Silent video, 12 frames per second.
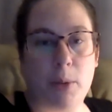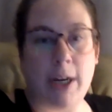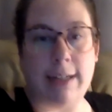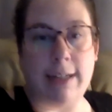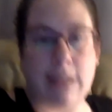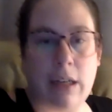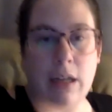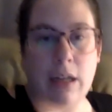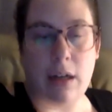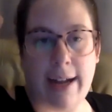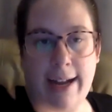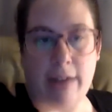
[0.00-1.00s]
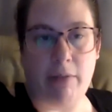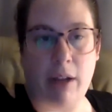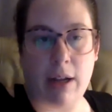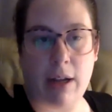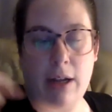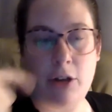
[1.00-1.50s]
president, head of the
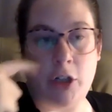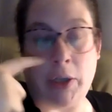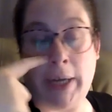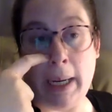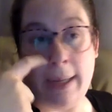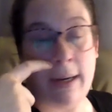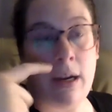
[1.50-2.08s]
country,